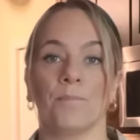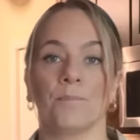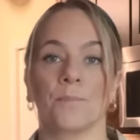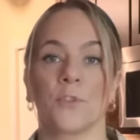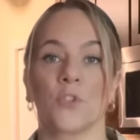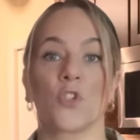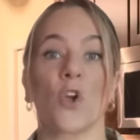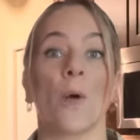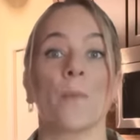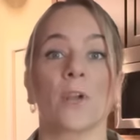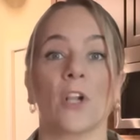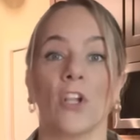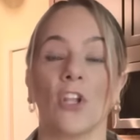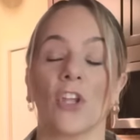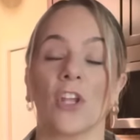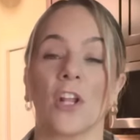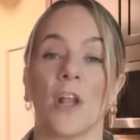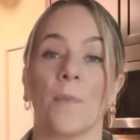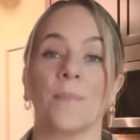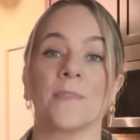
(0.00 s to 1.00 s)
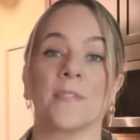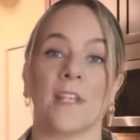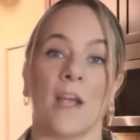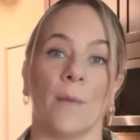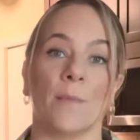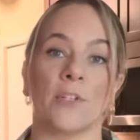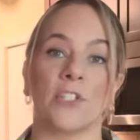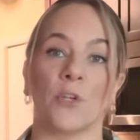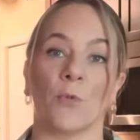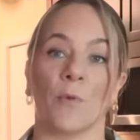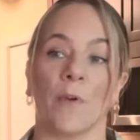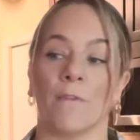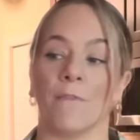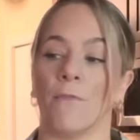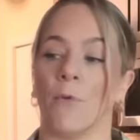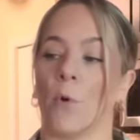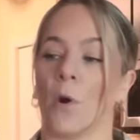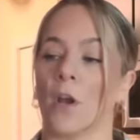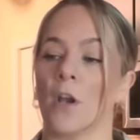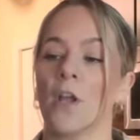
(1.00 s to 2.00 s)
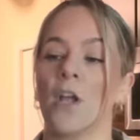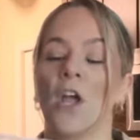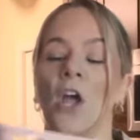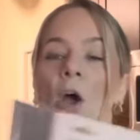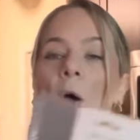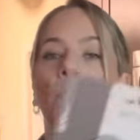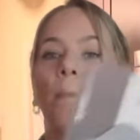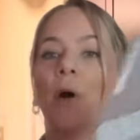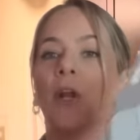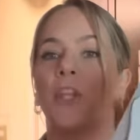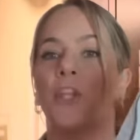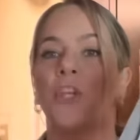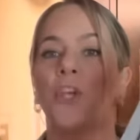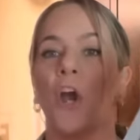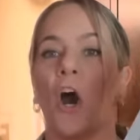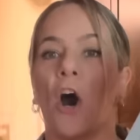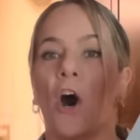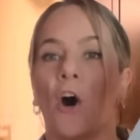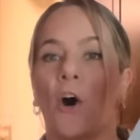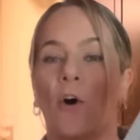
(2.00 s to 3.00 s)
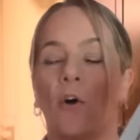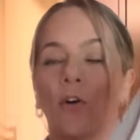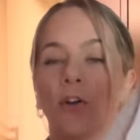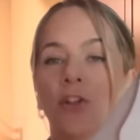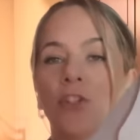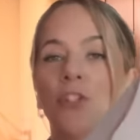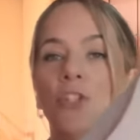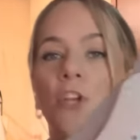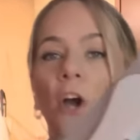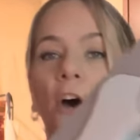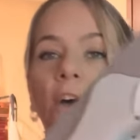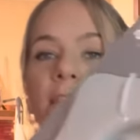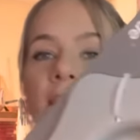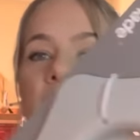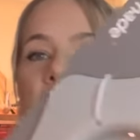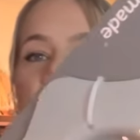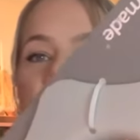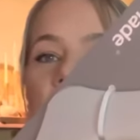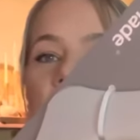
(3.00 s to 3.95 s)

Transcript: So I'm gonna look it up and see how much it went for. But y'all, do y'all see